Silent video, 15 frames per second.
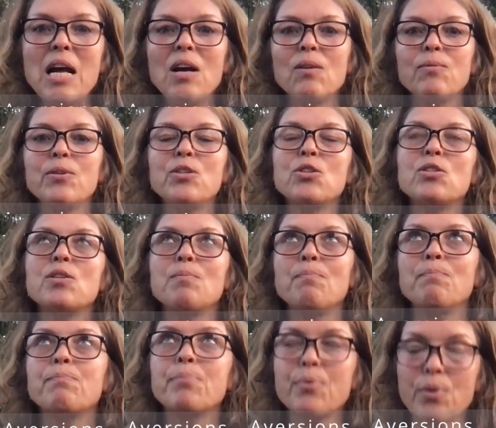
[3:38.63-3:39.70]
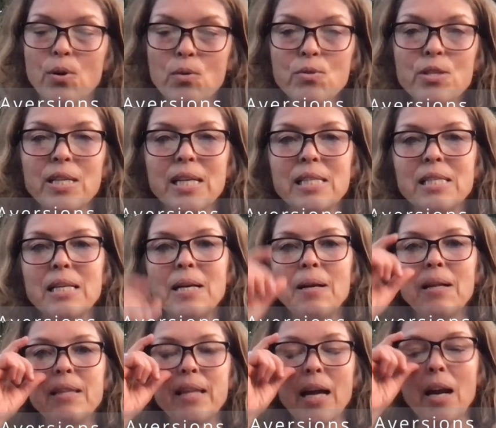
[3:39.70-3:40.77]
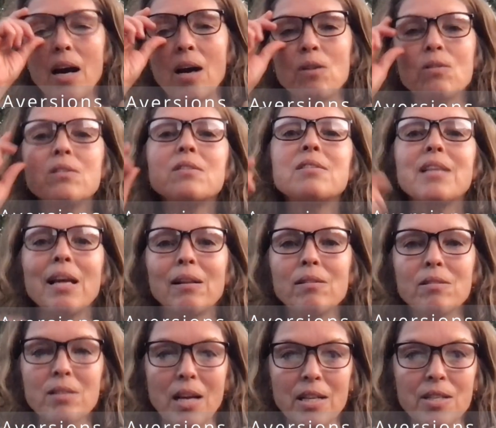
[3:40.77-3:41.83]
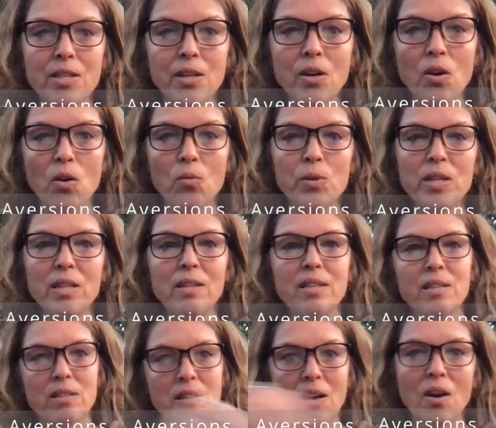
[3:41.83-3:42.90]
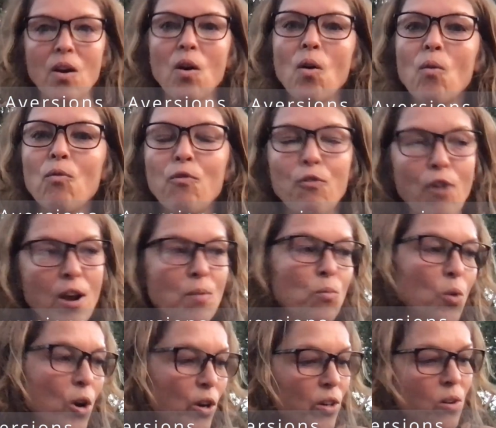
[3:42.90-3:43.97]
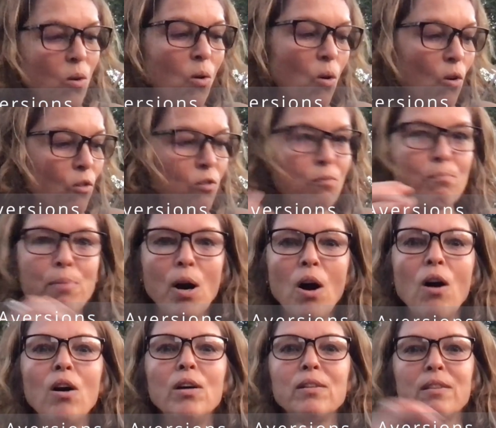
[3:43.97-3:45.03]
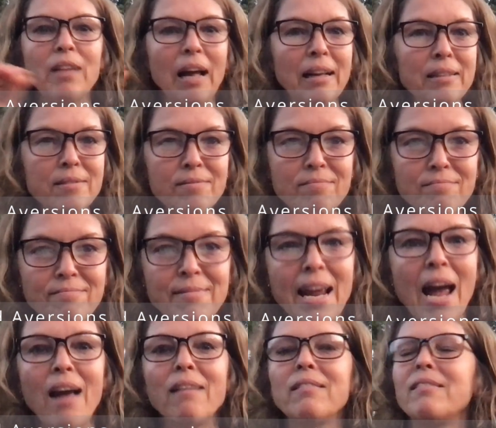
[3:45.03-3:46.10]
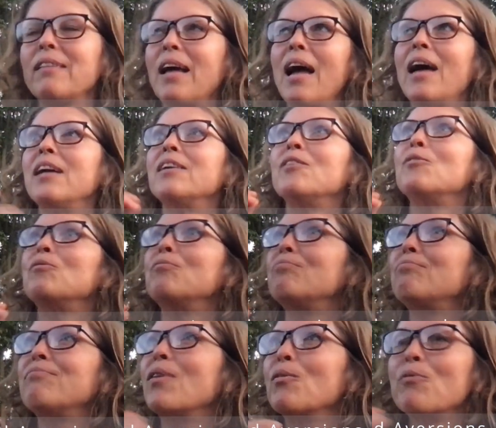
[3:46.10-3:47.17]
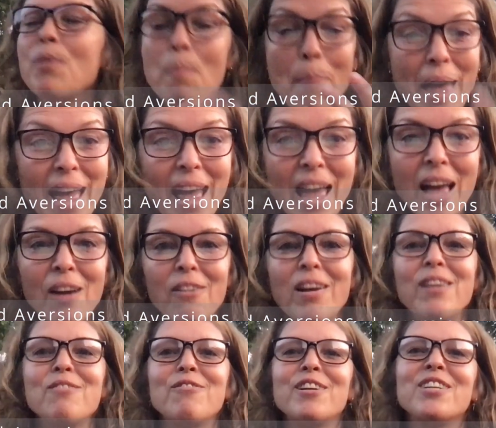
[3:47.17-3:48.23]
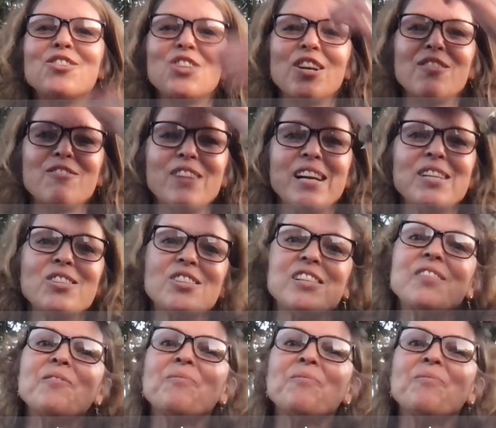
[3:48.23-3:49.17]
which is a process that our cells undergo within this framework of birth and death and repair and regeneration.